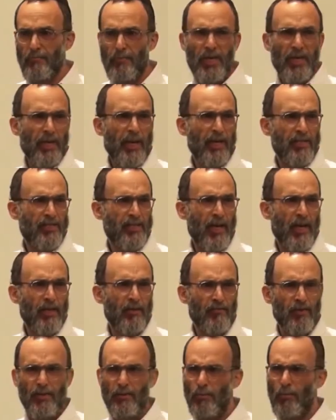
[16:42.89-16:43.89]
me and
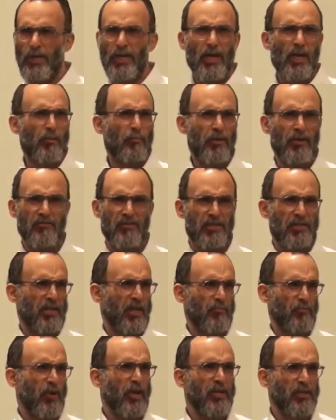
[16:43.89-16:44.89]
Zangwill, we can't be of the
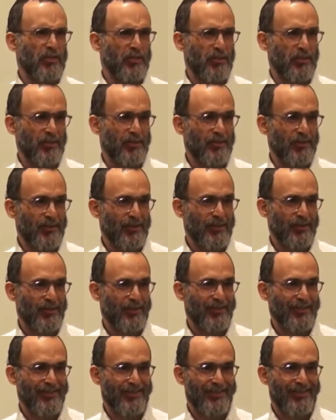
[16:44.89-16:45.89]
same race.
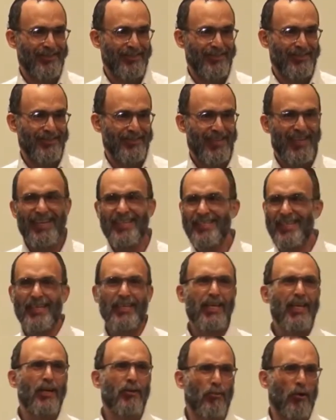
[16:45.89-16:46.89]
He's a
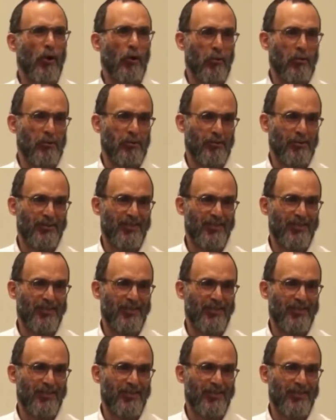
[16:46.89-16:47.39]
Negro.